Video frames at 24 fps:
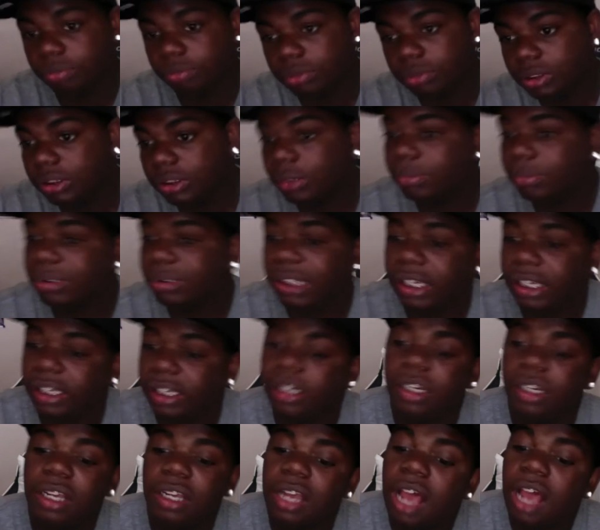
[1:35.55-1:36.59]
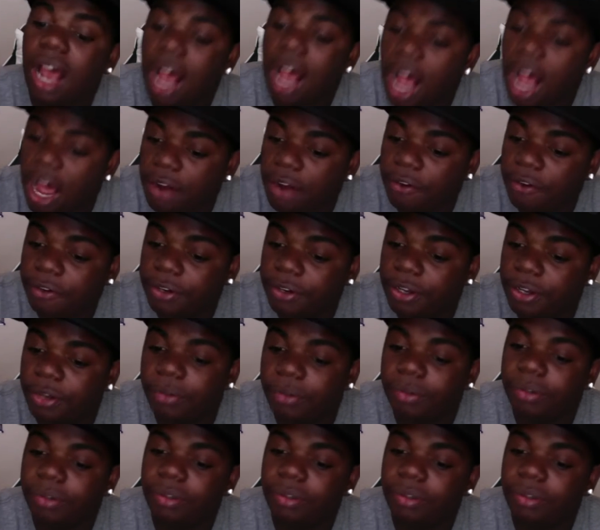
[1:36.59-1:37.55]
You know what I'm saying? I don't know.